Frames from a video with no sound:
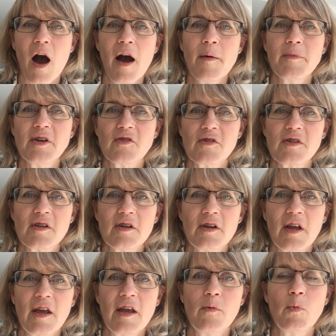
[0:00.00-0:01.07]
I'm
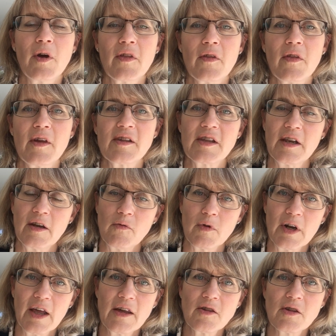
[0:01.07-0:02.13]
interested in whether there's any
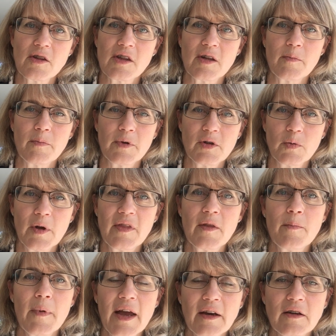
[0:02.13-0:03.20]
relationship between
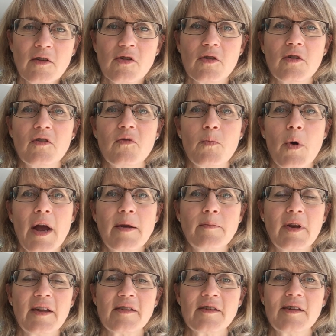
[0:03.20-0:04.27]
the magnitude of
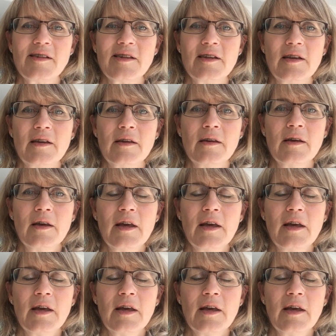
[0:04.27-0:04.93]
brain plasticity